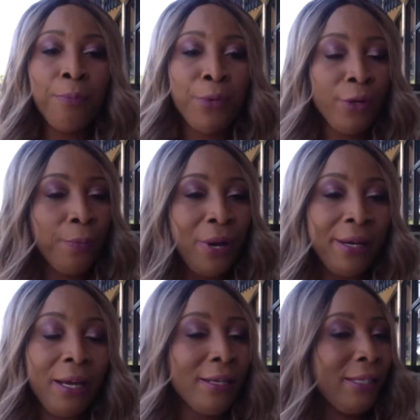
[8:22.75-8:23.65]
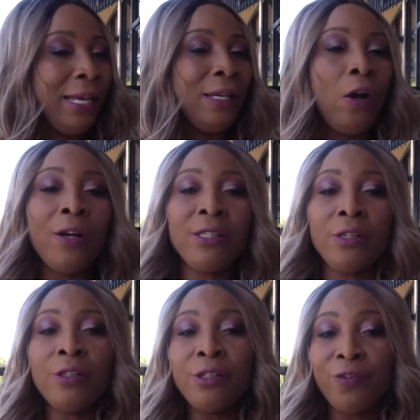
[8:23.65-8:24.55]
beauty products and
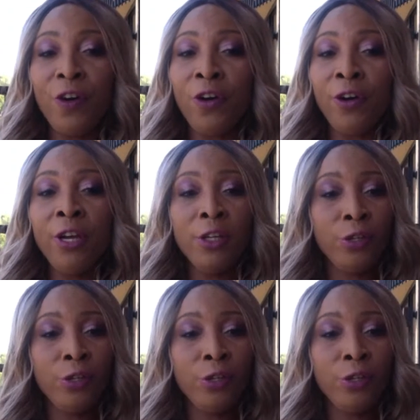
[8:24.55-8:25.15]
also for